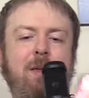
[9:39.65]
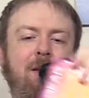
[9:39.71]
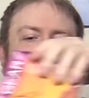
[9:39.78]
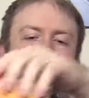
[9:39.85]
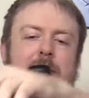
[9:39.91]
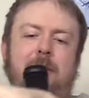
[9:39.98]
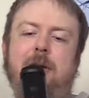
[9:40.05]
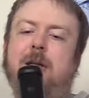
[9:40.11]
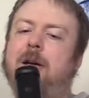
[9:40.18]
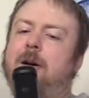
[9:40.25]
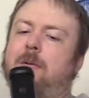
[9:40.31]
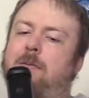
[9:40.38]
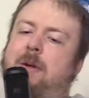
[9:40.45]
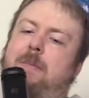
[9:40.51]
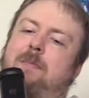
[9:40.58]
So there you
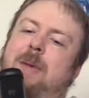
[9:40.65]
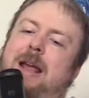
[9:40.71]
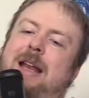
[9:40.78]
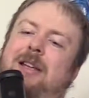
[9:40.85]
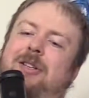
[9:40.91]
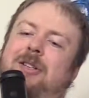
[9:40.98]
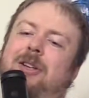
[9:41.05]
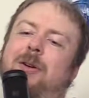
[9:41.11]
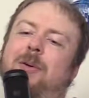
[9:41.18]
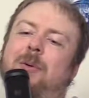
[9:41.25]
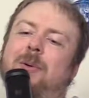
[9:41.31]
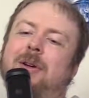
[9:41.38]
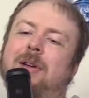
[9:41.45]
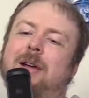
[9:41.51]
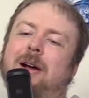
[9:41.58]
go. We managed
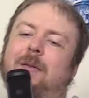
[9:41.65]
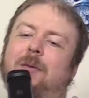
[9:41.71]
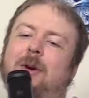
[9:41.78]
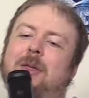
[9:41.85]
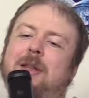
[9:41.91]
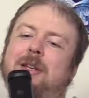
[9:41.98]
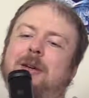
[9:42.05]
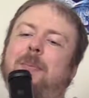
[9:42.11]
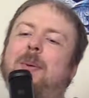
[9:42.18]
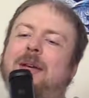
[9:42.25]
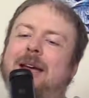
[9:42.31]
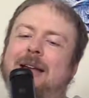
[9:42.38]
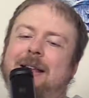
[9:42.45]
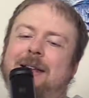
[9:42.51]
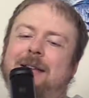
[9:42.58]
to avoid the
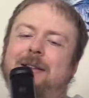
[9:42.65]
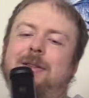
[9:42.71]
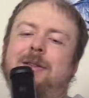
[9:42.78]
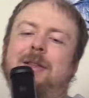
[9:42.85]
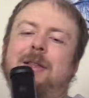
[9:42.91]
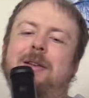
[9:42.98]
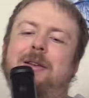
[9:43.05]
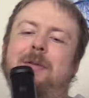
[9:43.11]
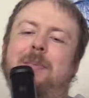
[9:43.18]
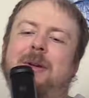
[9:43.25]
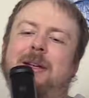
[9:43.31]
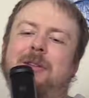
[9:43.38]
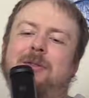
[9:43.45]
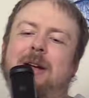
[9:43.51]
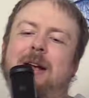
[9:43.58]

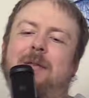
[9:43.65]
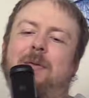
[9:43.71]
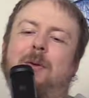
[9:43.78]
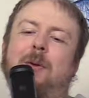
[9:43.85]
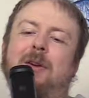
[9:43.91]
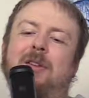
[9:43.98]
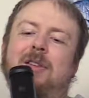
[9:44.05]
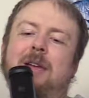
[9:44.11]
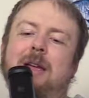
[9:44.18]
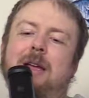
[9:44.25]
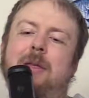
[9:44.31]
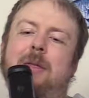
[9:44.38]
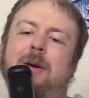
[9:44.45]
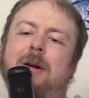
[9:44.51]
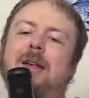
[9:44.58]
duplicate train. Of course,
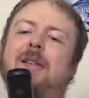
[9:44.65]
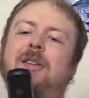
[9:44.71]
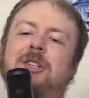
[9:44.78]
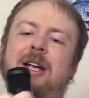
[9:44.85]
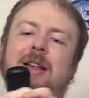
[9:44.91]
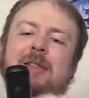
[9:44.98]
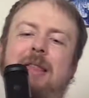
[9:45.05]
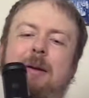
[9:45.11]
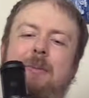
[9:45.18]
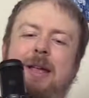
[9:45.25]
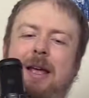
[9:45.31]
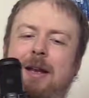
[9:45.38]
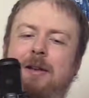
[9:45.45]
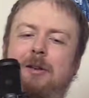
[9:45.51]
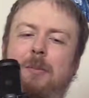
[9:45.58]
there is a chance that we
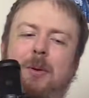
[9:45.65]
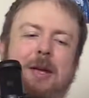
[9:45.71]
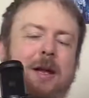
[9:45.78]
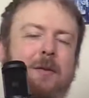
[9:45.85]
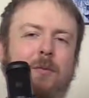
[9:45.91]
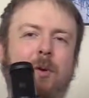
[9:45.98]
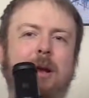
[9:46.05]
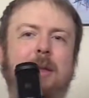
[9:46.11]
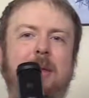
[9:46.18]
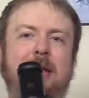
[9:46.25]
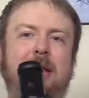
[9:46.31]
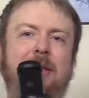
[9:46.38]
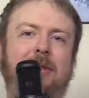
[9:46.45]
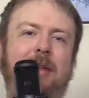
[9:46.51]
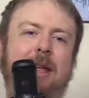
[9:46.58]
get a duplicate of one of
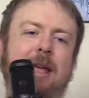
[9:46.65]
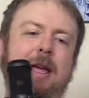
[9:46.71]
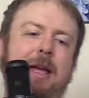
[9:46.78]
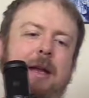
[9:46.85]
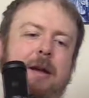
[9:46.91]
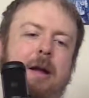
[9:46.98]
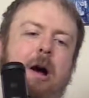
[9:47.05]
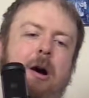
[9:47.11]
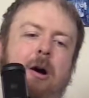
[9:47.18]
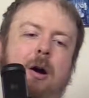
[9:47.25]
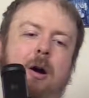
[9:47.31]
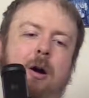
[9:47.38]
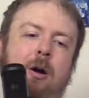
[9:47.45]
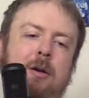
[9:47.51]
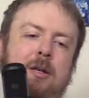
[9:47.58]
these in
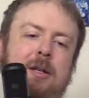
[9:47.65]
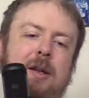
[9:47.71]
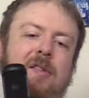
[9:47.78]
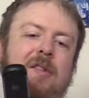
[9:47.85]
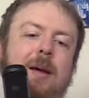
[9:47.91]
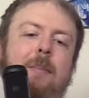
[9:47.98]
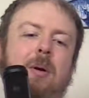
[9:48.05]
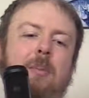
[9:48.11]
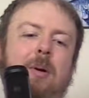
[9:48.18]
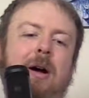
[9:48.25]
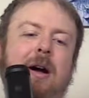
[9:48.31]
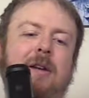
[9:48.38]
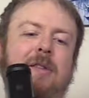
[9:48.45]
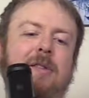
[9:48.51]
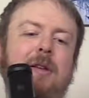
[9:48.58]
our December
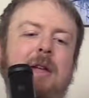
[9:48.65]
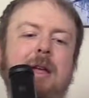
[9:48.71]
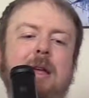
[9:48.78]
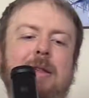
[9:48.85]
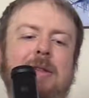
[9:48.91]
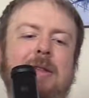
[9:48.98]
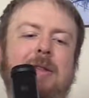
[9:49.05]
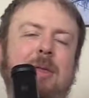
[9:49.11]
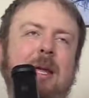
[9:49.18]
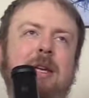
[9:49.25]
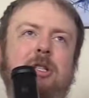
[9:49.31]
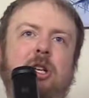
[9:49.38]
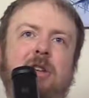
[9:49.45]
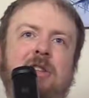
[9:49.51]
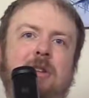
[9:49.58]
box, since they
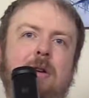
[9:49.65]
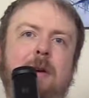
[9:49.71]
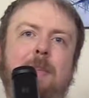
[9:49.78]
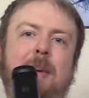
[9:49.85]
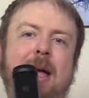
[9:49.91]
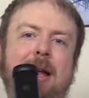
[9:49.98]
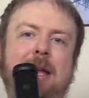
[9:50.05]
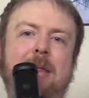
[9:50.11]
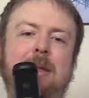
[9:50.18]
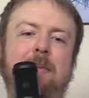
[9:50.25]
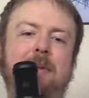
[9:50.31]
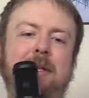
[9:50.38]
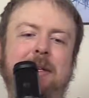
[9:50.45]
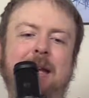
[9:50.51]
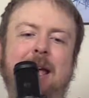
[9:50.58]
just started packing
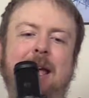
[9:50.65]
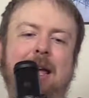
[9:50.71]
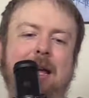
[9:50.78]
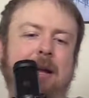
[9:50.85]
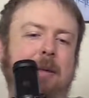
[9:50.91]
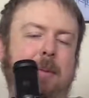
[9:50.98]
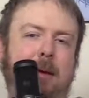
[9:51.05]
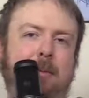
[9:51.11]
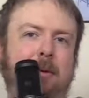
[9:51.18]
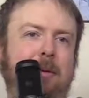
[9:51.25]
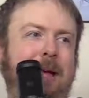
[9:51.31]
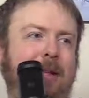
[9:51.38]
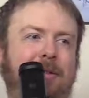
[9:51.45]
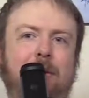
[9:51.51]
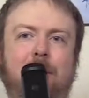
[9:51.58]
them today. And I'm
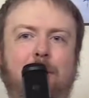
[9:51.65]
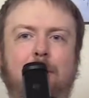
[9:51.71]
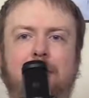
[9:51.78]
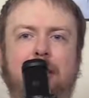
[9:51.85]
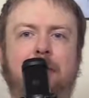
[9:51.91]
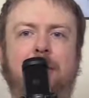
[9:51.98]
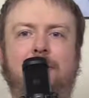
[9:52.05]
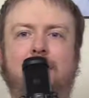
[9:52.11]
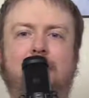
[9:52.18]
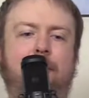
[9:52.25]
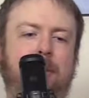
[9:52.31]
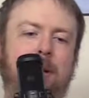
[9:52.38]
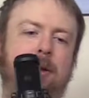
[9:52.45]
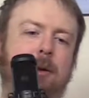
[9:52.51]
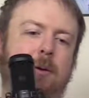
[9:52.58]
as soon as we're done this video,
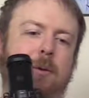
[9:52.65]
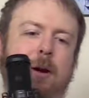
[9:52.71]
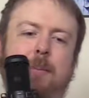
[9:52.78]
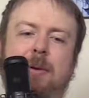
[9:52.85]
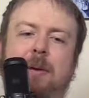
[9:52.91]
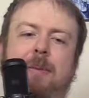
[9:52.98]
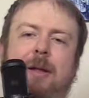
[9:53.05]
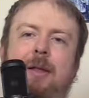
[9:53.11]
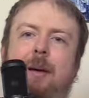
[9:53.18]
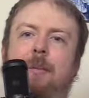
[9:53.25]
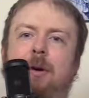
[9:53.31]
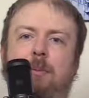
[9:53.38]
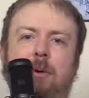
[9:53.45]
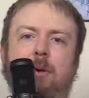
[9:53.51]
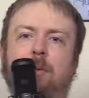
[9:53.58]
I'm going to go update my
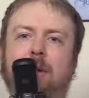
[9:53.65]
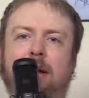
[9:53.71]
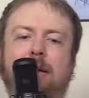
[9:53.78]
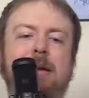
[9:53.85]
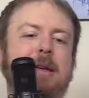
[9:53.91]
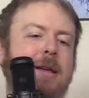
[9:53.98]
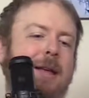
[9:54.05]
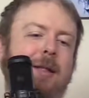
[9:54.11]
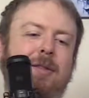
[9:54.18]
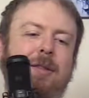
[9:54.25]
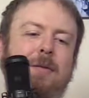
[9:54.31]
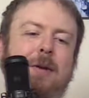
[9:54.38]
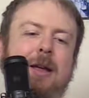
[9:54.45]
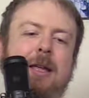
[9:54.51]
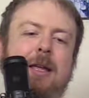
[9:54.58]
library real quick and
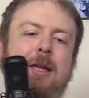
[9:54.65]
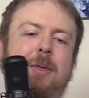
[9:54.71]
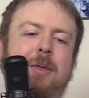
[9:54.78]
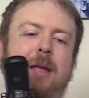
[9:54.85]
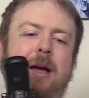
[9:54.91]
see if I can get